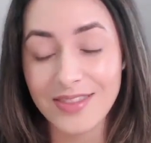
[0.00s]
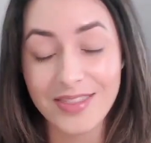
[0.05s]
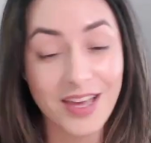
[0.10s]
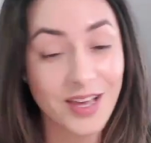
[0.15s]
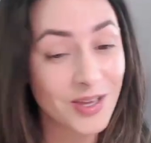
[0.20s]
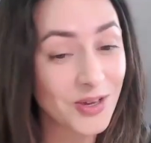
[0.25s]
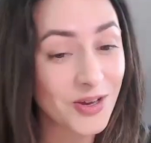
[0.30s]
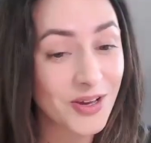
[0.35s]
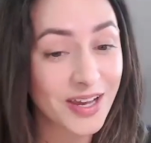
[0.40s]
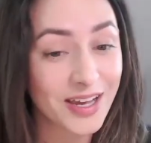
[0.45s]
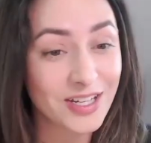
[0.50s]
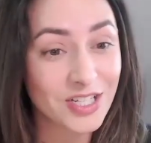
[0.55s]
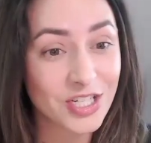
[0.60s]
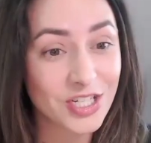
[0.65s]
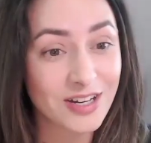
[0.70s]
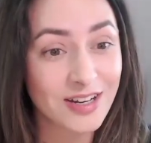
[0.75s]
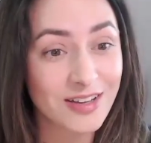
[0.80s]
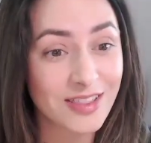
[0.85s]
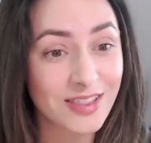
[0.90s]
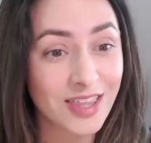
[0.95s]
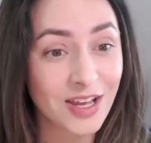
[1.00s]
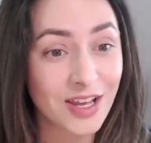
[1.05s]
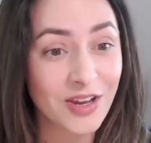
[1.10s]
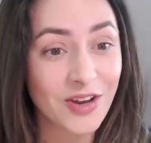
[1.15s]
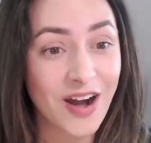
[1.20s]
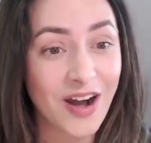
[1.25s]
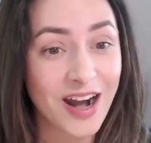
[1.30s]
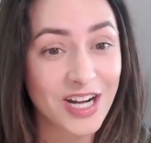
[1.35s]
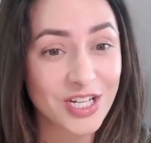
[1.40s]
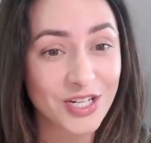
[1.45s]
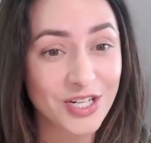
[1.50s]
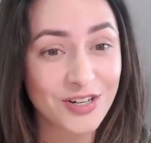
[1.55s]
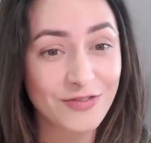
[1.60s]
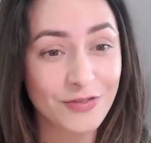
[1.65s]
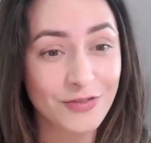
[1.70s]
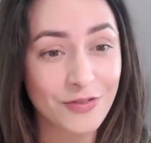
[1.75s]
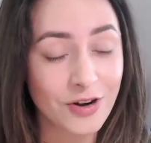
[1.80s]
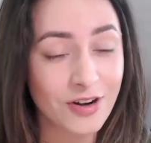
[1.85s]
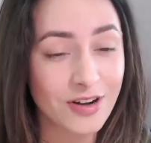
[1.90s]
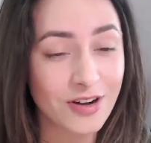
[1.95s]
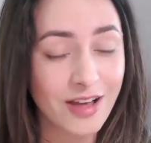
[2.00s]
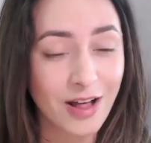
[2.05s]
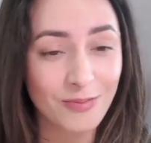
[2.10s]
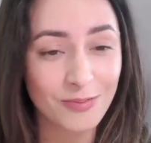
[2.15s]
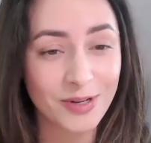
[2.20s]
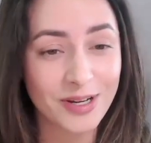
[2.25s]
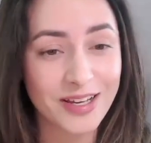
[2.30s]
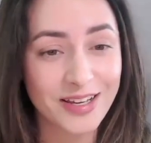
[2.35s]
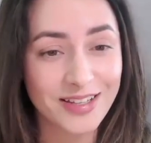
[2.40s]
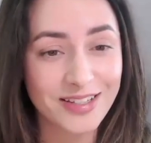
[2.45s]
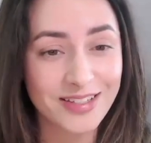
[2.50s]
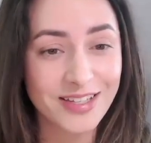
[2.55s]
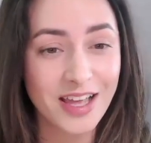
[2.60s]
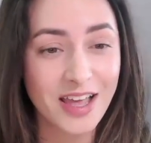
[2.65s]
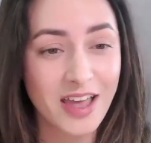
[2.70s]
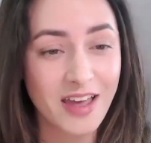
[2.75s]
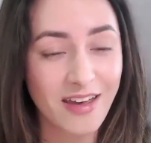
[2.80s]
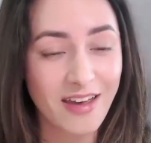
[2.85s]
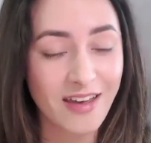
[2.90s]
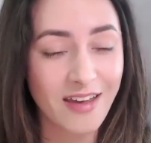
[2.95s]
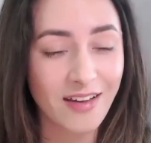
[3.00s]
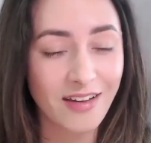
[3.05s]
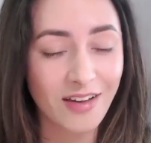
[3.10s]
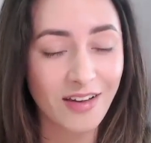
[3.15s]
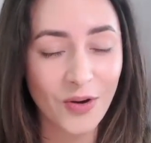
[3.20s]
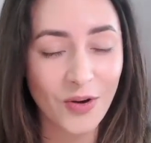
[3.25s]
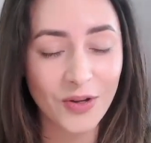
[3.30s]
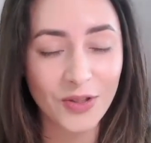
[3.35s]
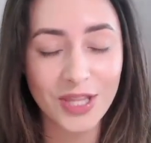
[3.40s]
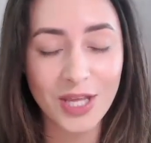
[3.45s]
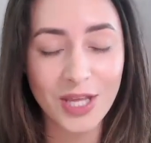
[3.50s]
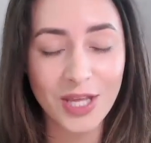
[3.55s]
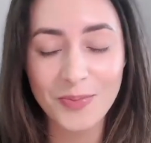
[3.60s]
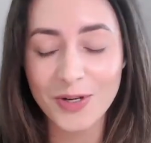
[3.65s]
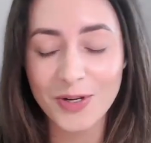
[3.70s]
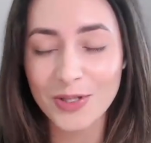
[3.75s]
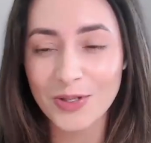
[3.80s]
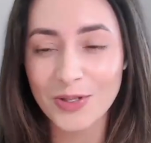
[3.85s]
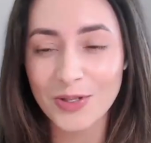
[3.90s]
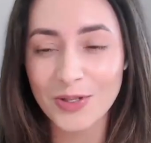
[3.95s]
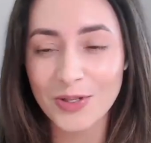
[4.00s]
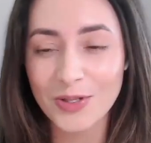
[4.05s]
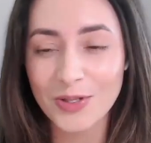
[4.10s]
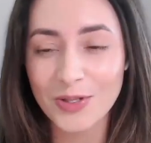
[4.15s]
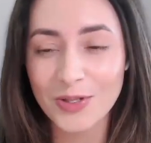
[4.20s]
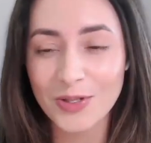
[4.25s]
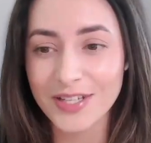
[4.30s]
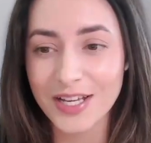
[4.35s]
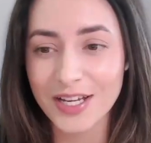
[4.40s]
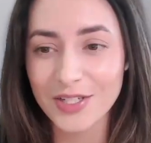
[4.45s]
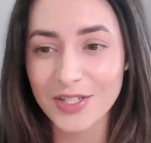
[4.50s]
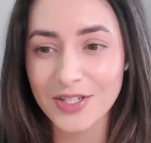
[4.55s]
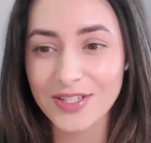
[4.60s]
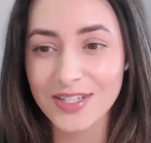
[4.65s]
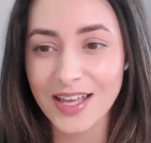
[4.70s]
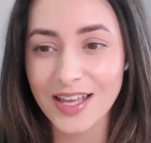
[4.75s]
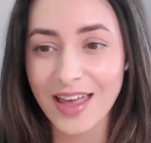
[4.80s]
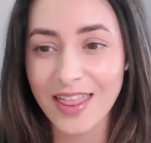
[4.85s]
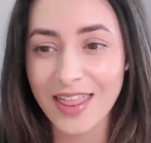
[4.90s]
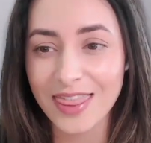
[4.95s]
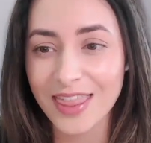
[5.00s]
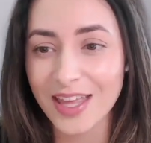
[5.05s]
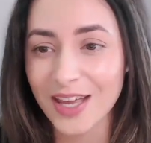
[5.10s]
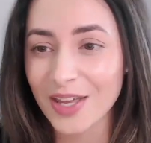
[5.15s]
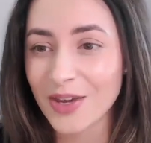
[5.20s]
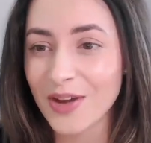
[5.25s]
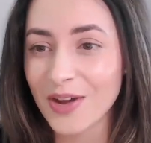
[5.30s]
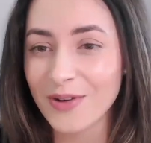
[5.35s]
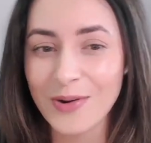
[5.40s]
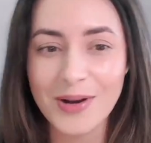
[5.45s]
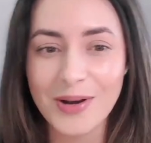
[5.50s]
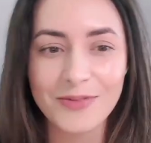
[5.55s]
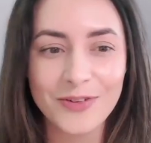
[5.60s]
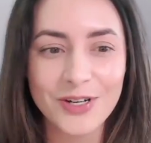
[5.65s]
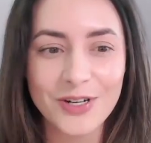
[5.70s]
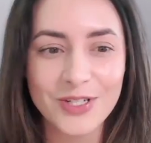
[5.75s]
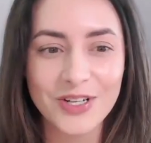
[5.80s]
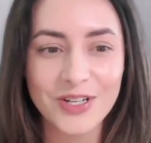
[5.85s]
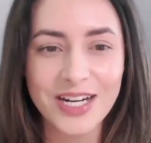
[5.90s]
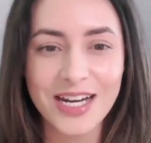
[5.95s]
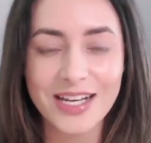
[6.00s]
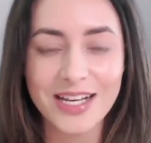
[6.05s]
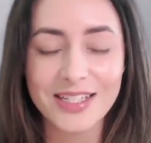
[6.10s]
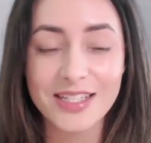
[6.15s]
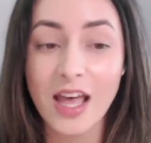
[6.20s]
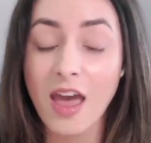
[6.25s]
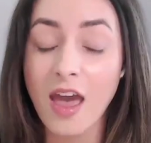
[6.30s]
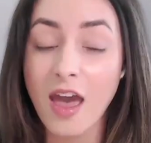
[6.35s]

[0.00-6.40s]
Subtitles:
Thank you again, John. Thank you, Arjun, for helping us go deeper into these conversations. And thank you, everyone, for joining us.